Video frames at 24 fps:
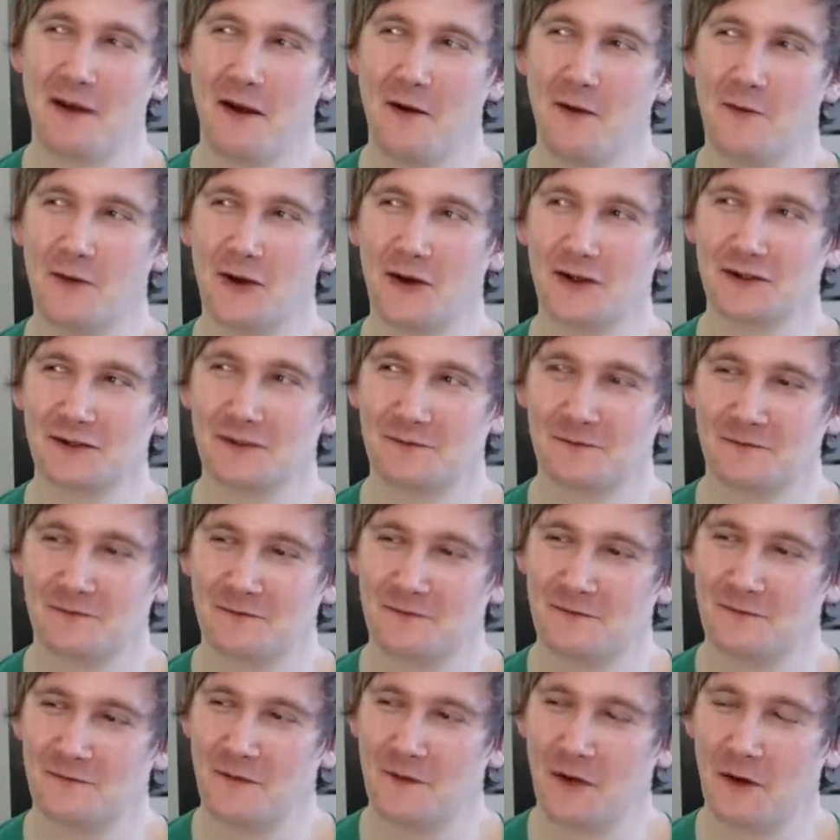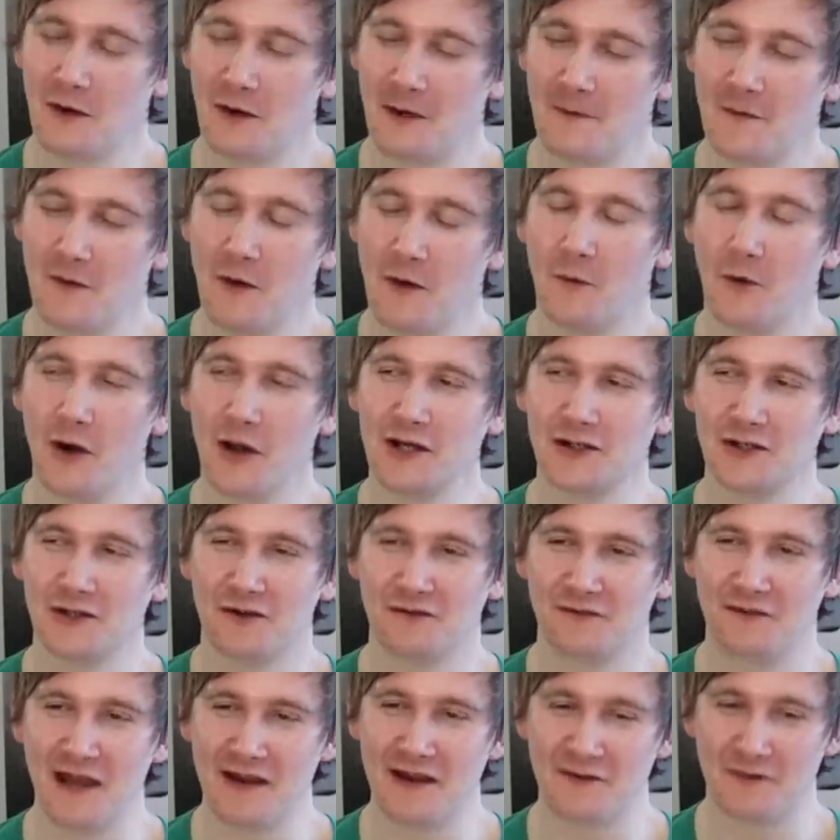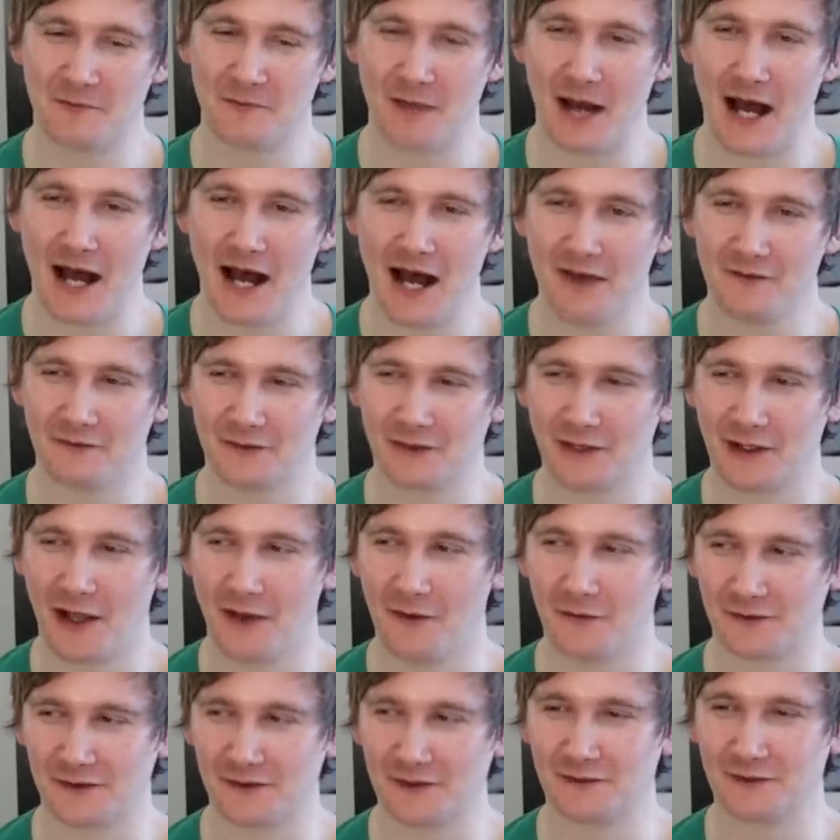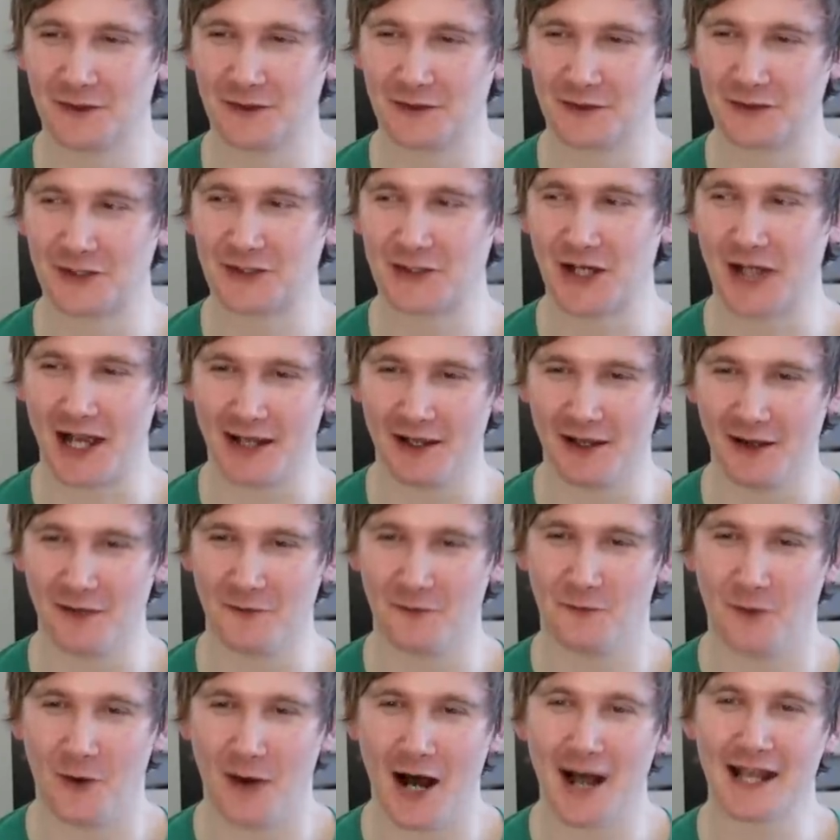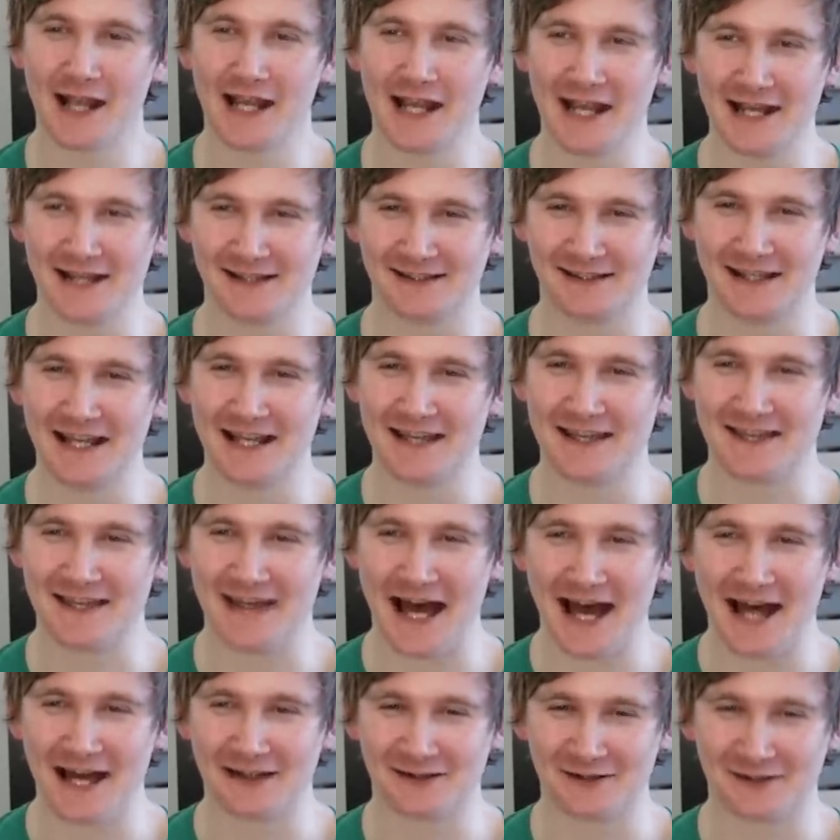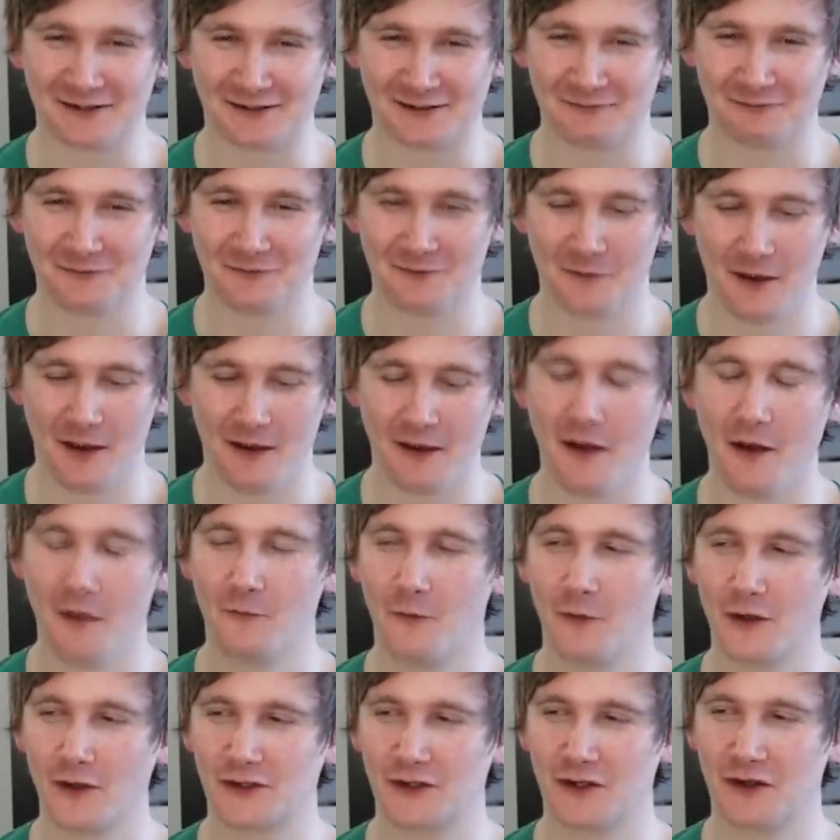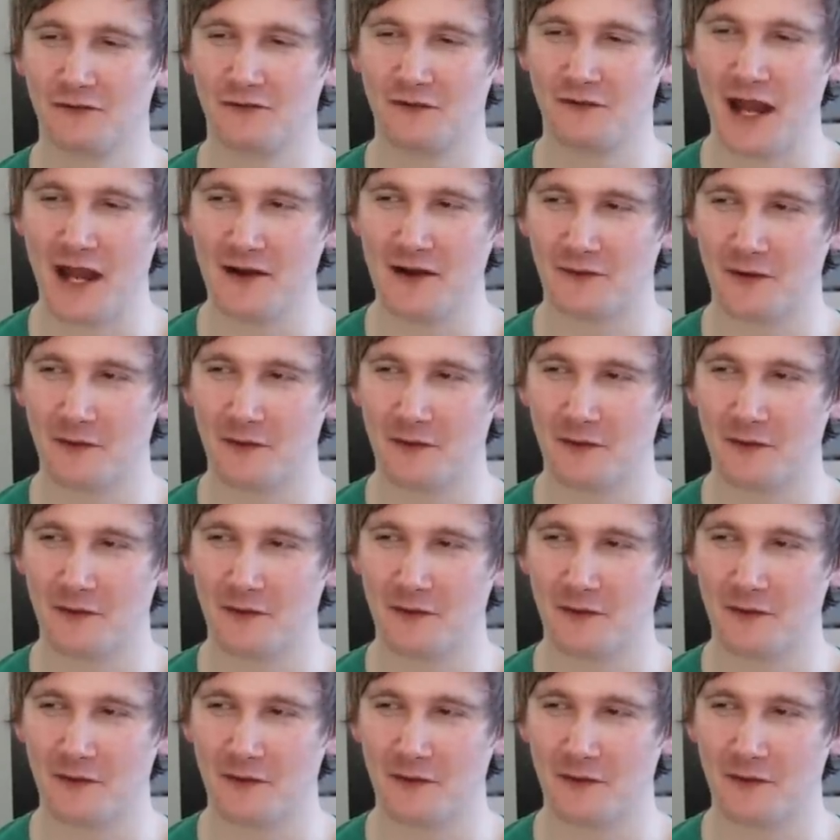what Oh, and what is your favourite part of the Cones of Dunshire, and why is it that just? Uh, and what's your favourite